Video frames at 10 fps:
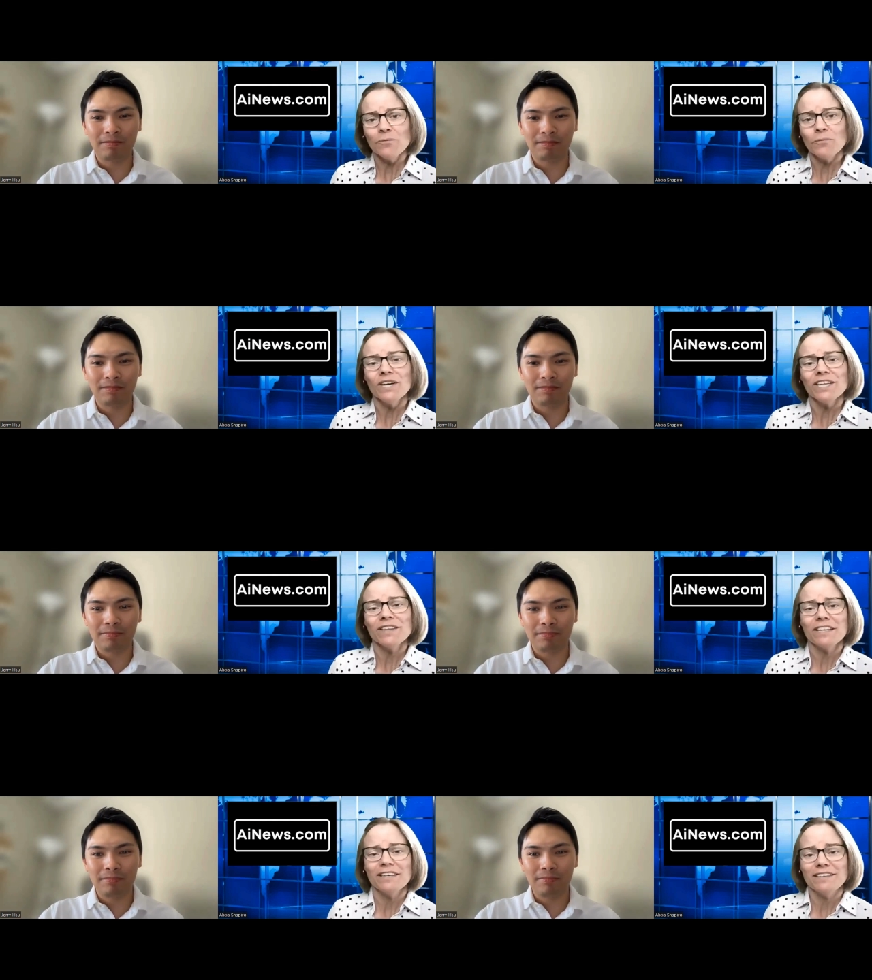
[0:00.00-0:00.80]
Speaker 1: And
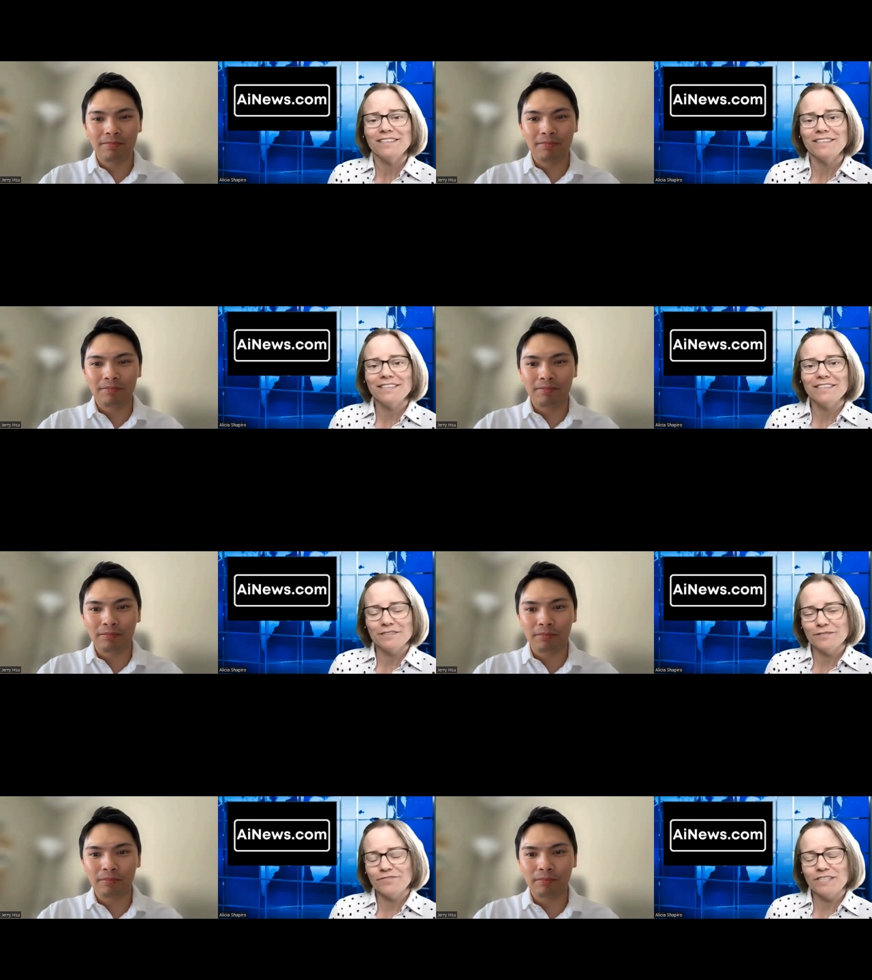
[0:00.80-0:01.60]
one of the
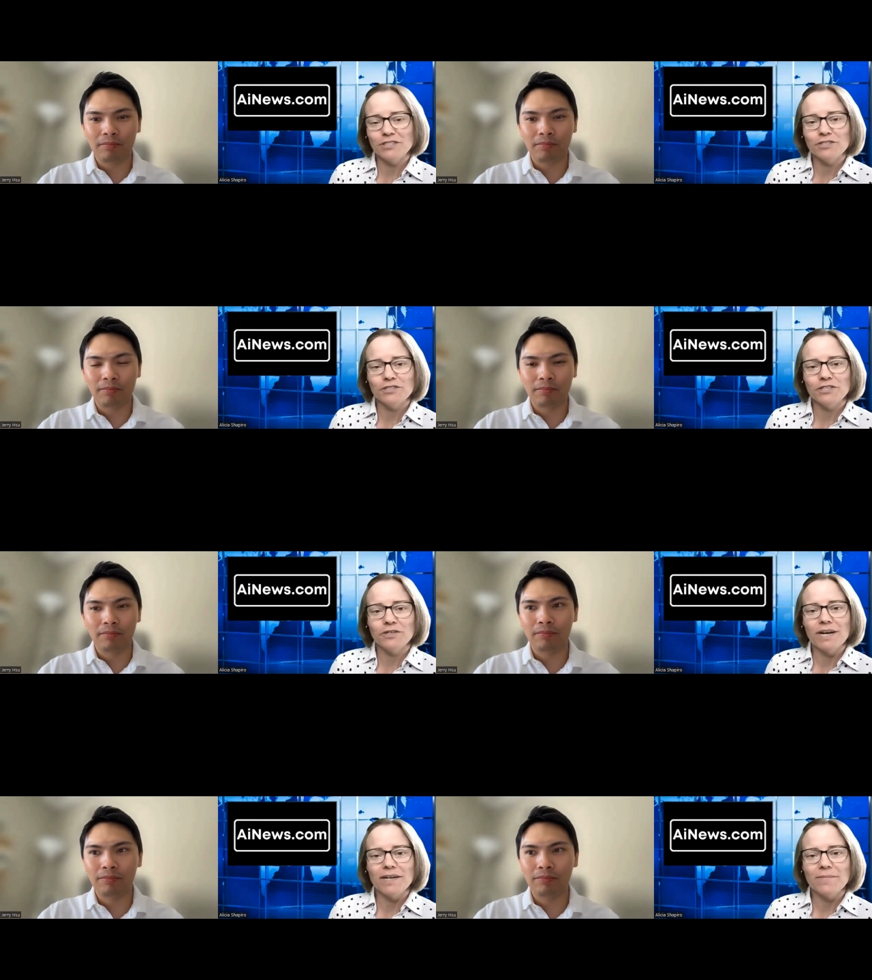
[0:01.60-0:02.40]
features
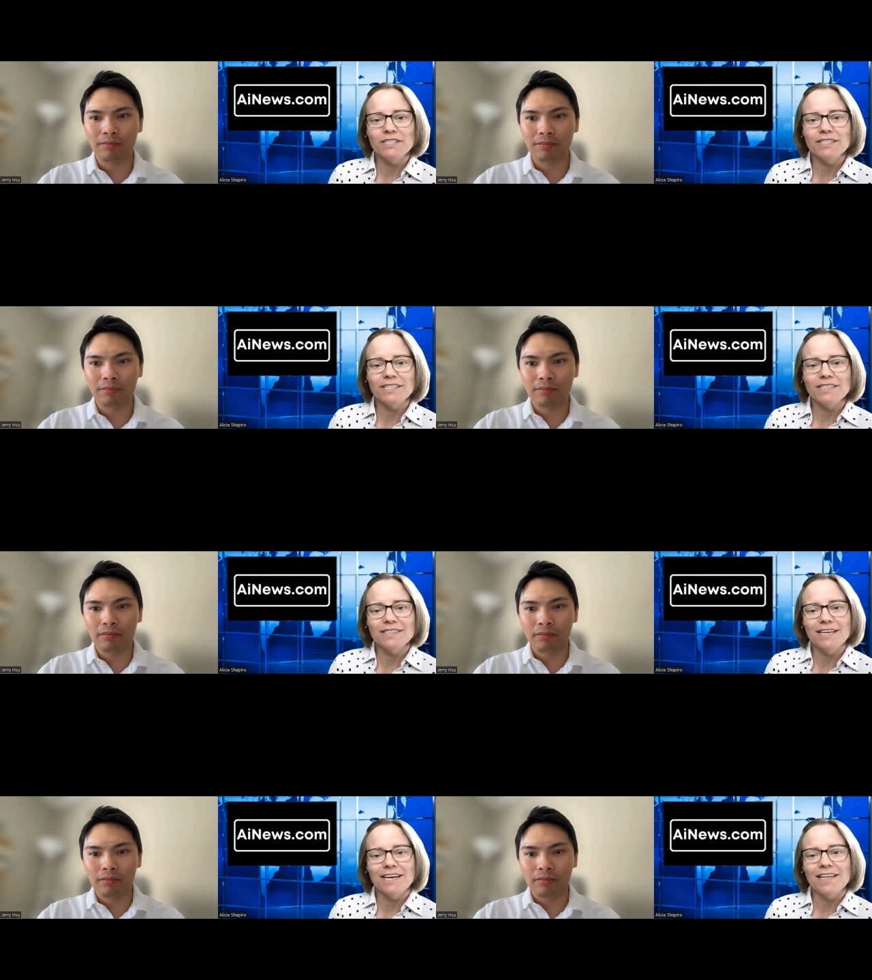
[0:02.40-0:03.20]
we've mentioned
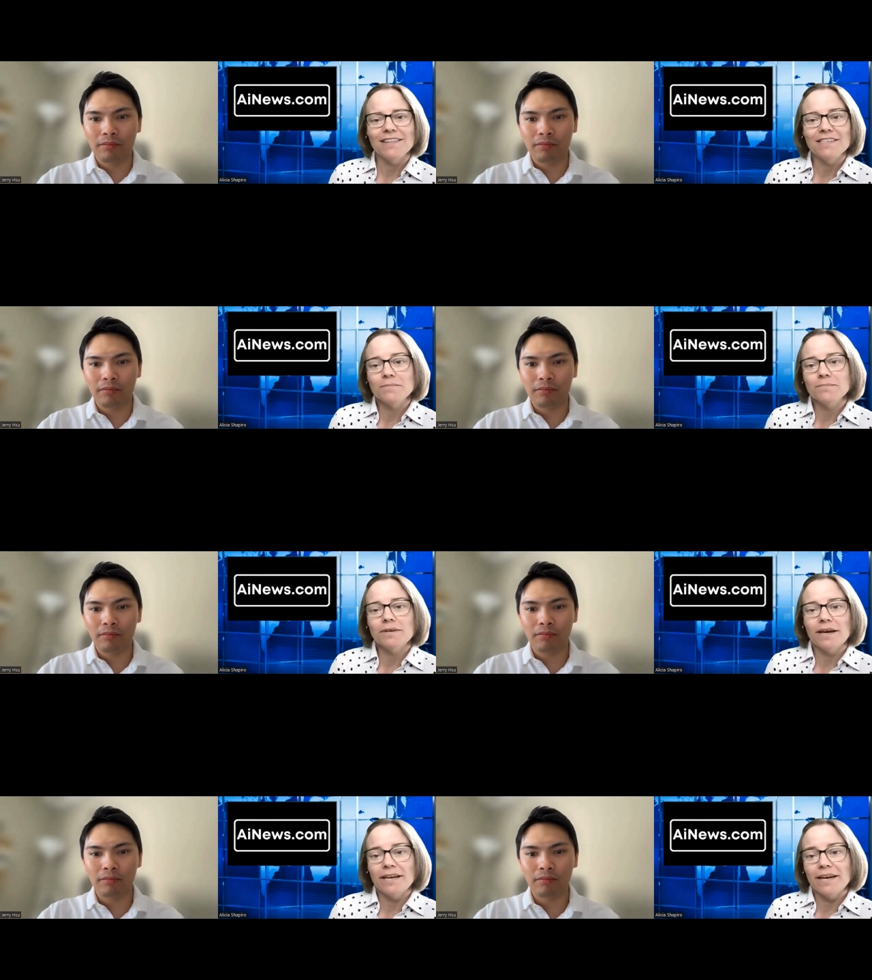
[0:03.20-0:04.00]
is that
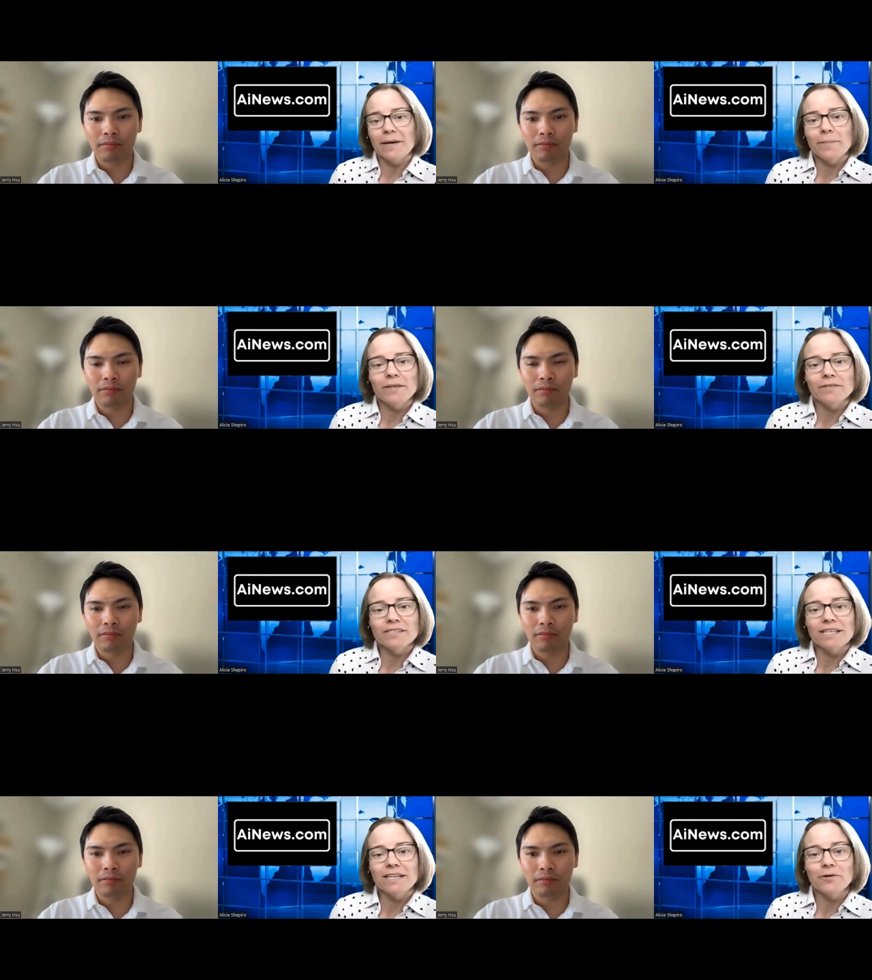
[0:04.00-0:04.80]
this AI
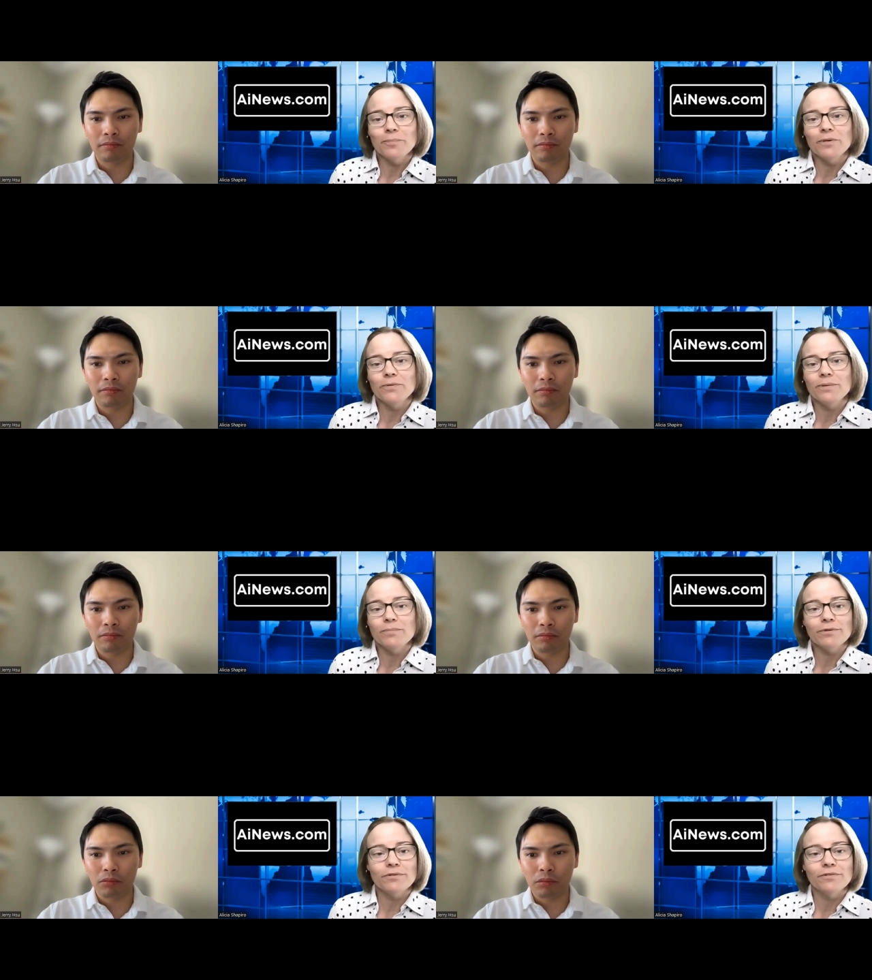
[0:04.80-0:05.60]
mouse can help
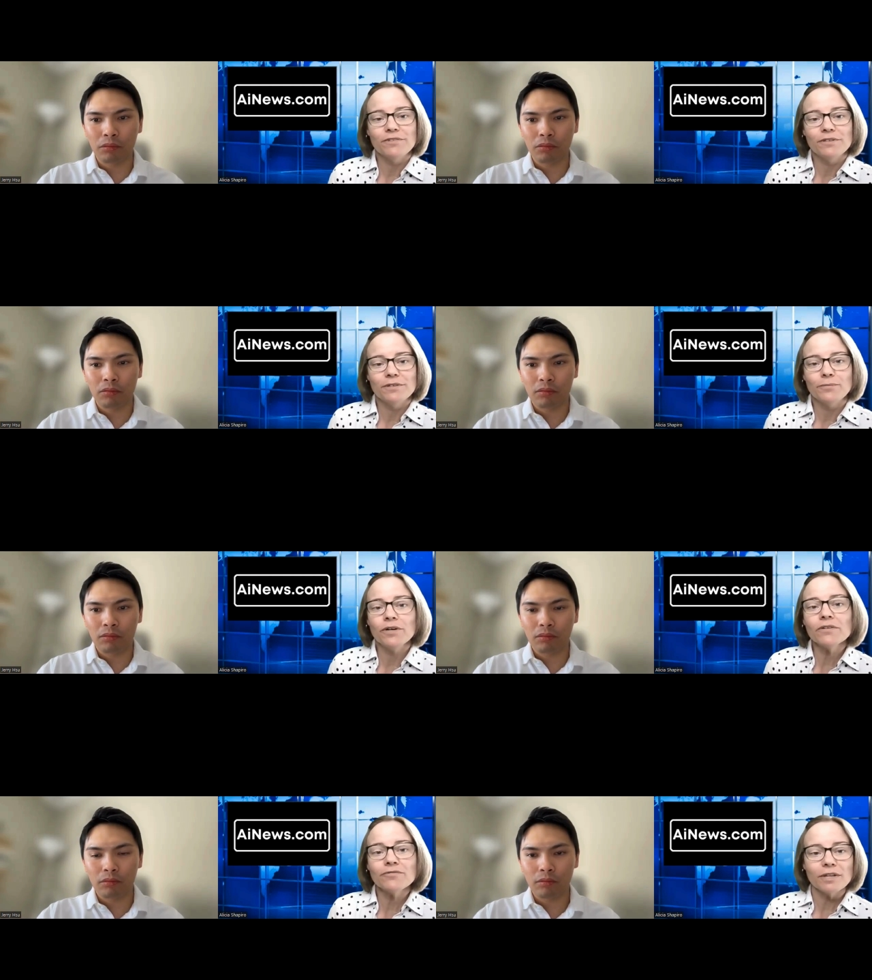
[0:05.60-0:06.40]
you improve
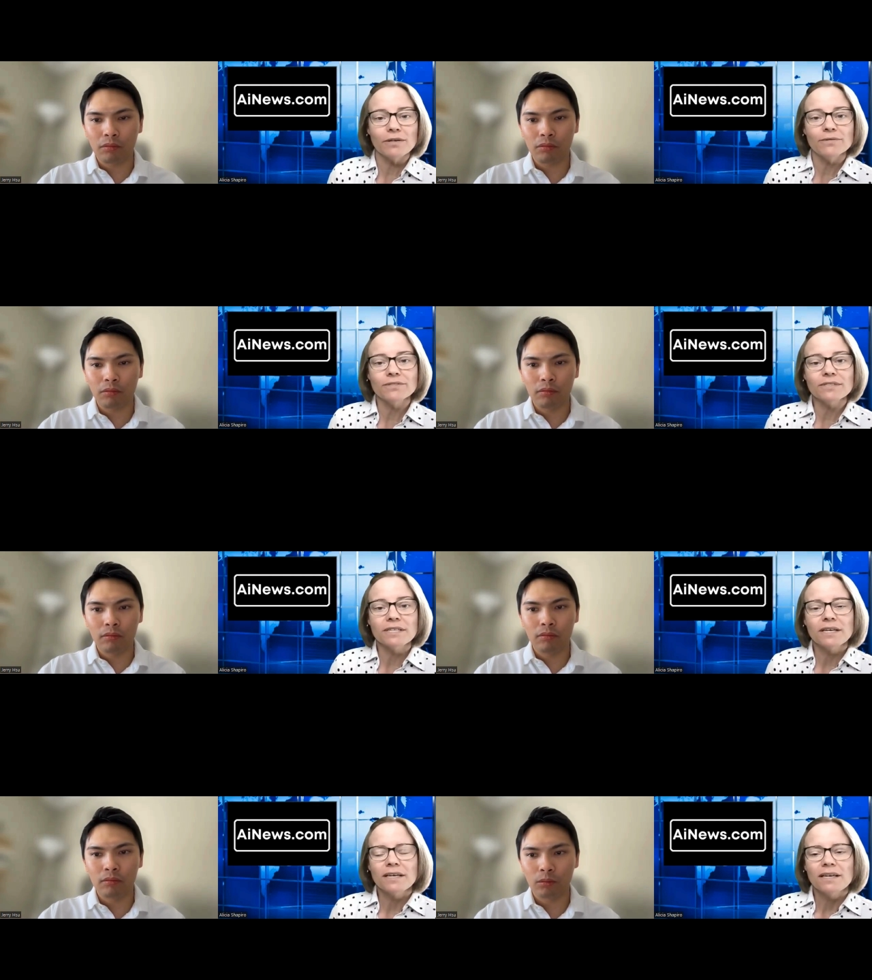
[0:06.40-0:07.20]
your
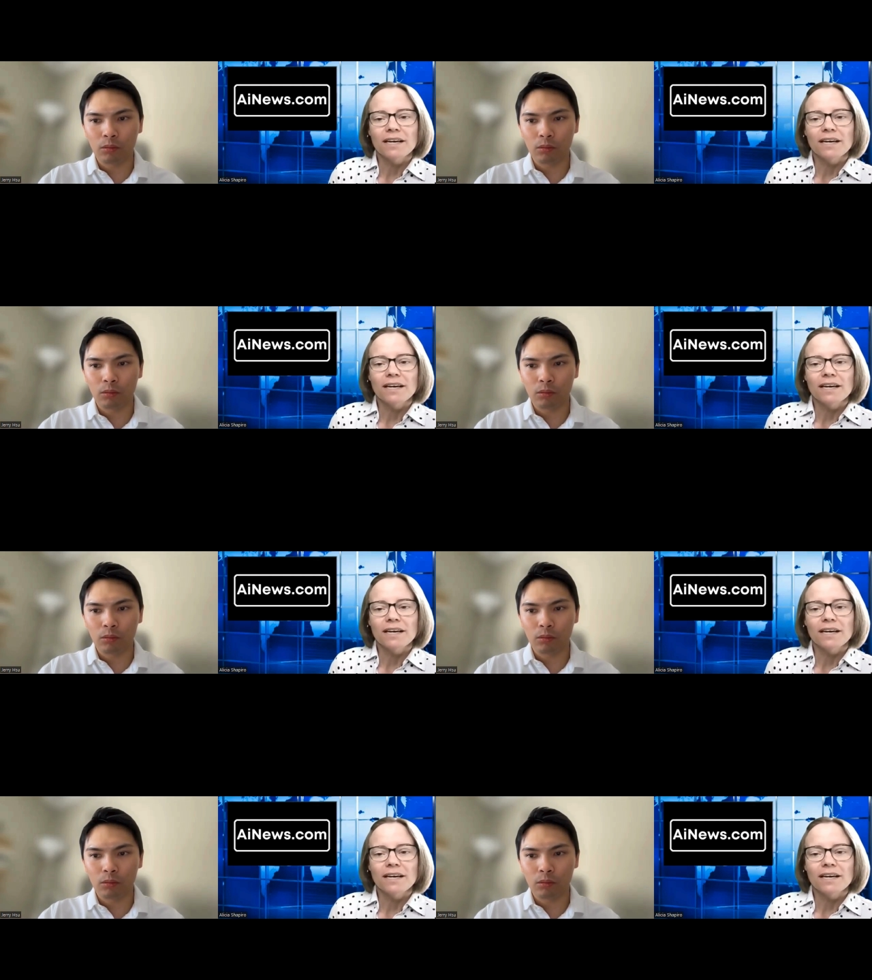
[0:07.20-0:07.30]
workflows.